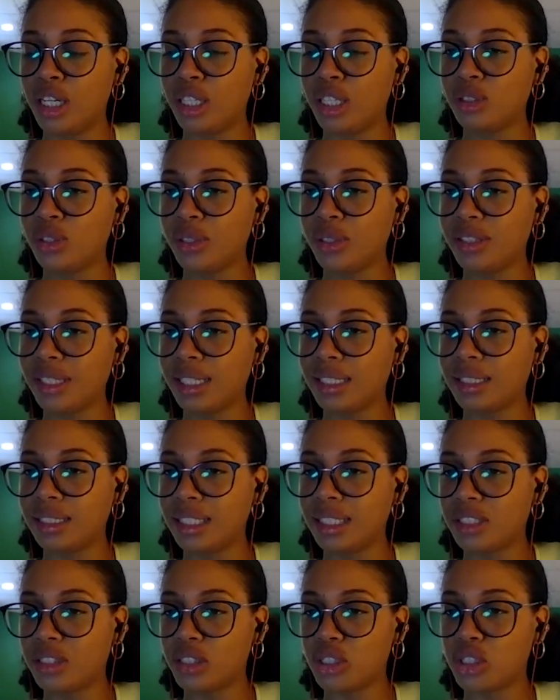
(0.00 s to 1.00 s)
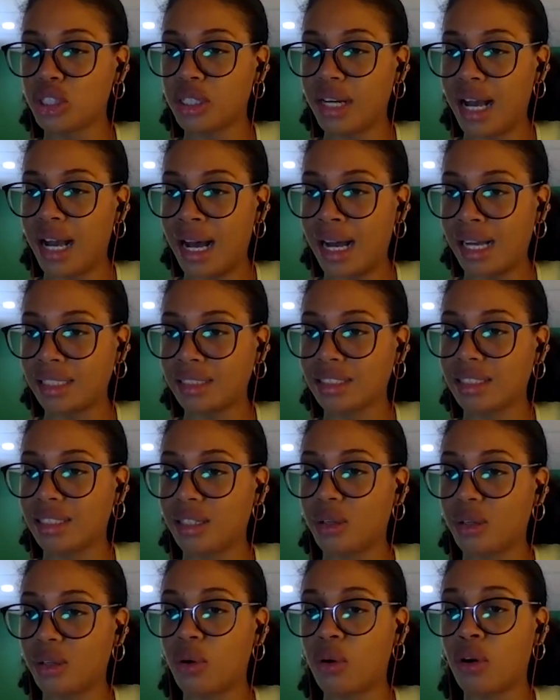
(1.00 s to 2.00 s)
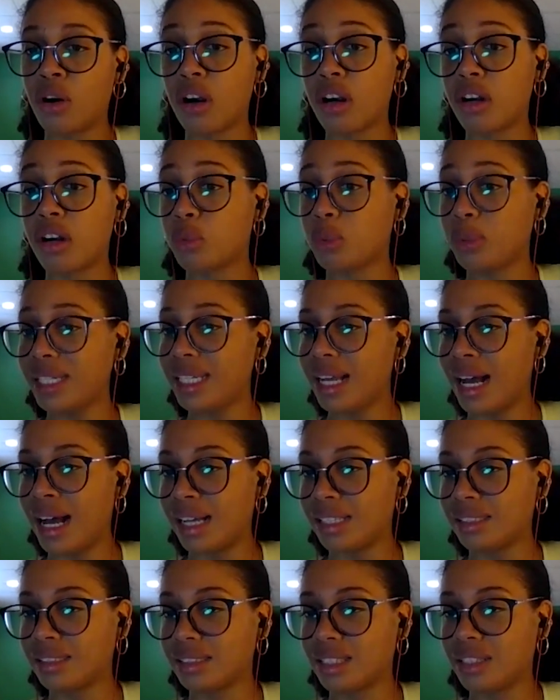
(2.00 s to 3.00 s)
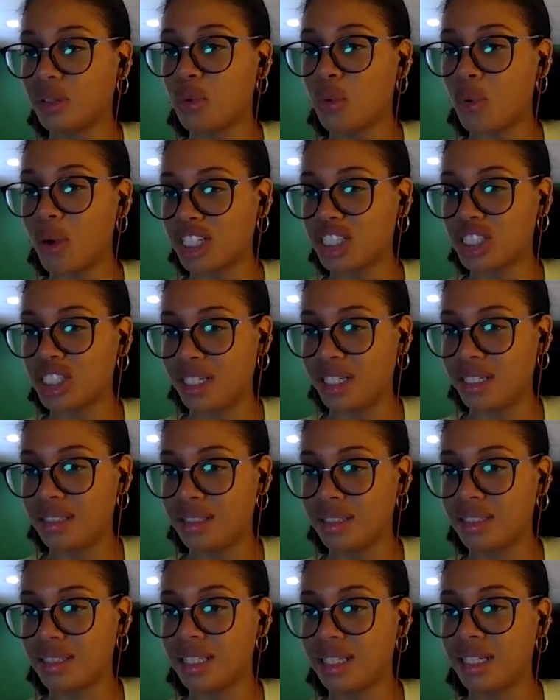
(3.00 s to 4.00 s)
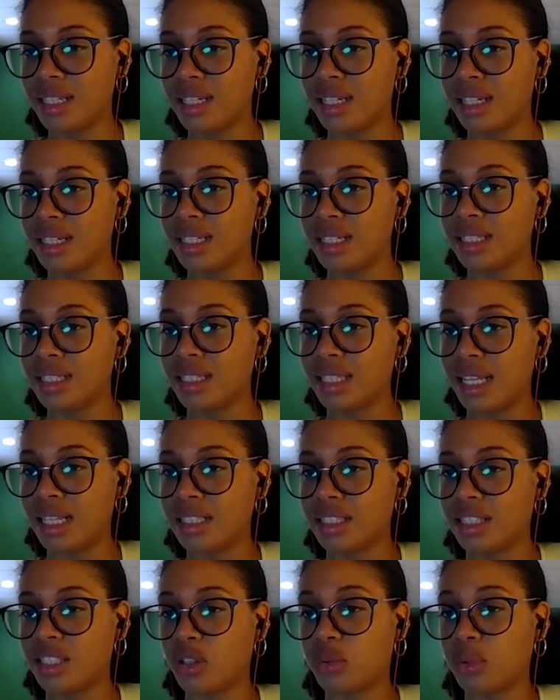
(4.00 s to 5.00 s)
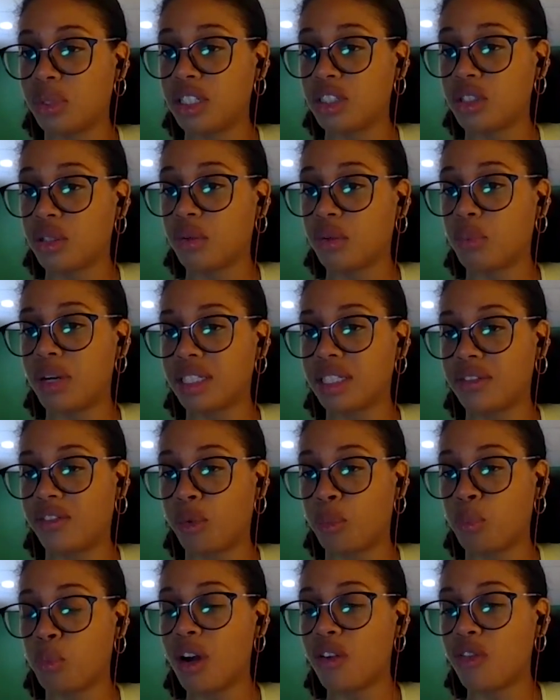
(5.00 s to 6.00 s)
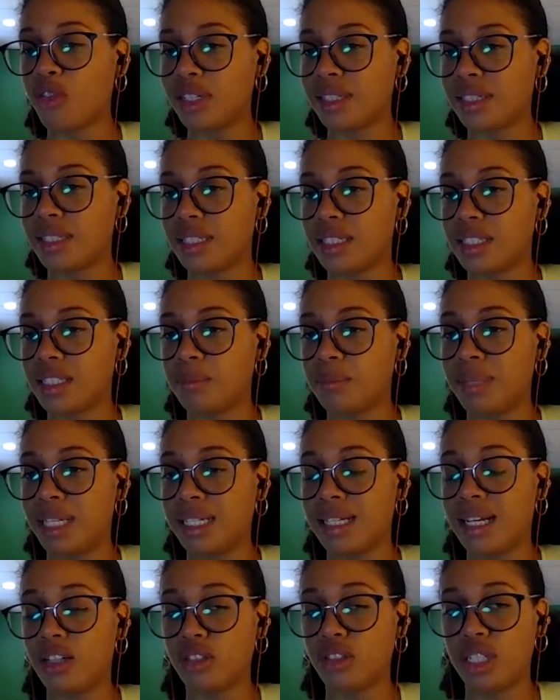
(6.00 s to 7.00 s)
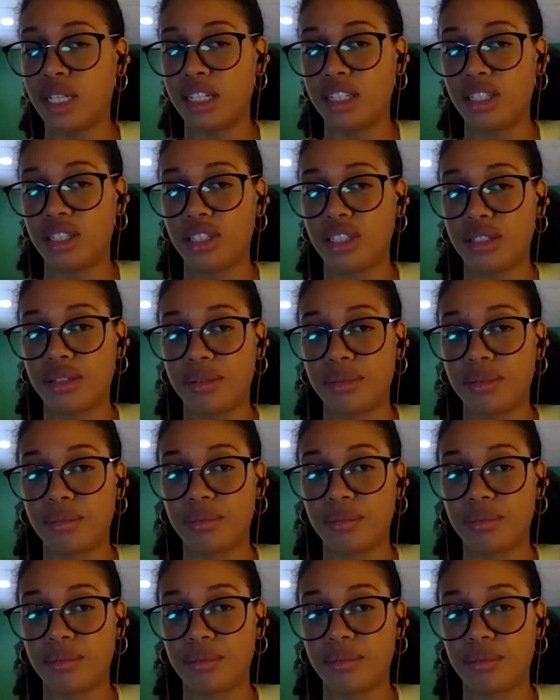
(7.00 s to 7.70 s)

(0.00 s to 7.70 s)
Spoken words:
do you think leaders should ask or re-ask questions since the original preferences may now change?